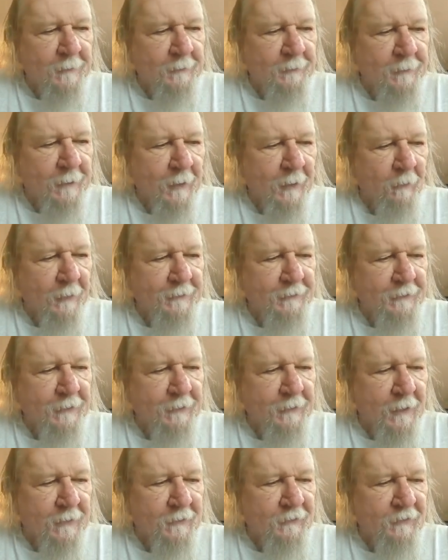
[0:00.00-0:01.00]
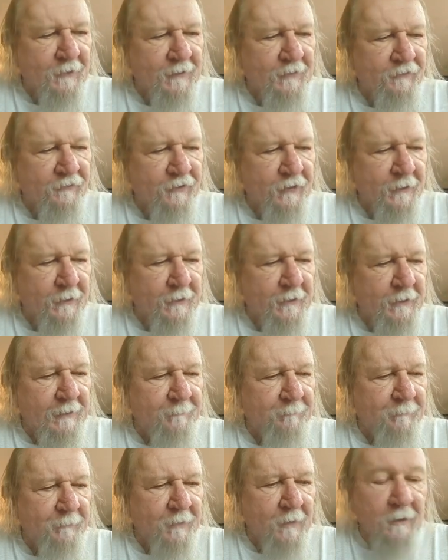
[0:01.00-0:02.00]
Now, I did not taste
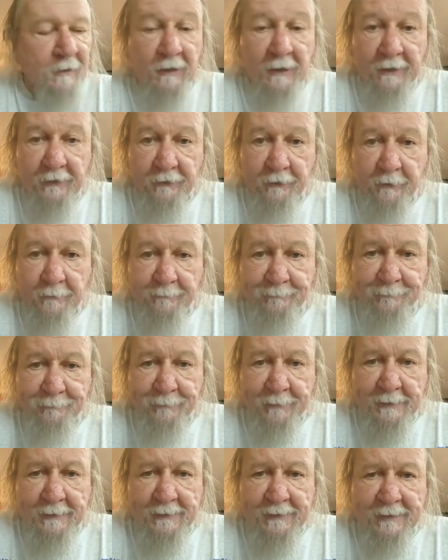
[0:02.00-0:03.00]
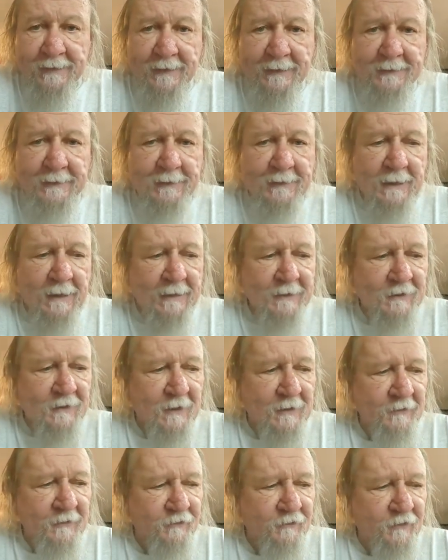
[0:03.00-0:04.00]
any leather. I did not
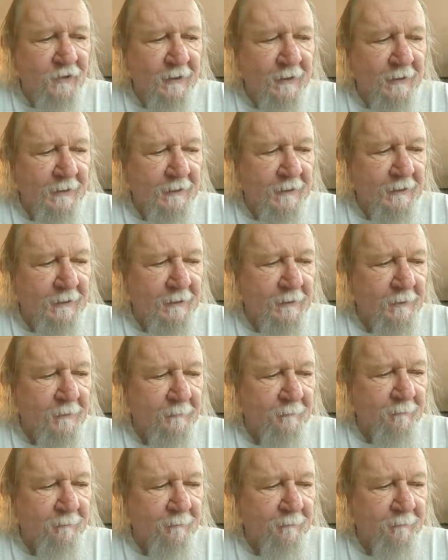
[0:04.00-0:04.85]
taste any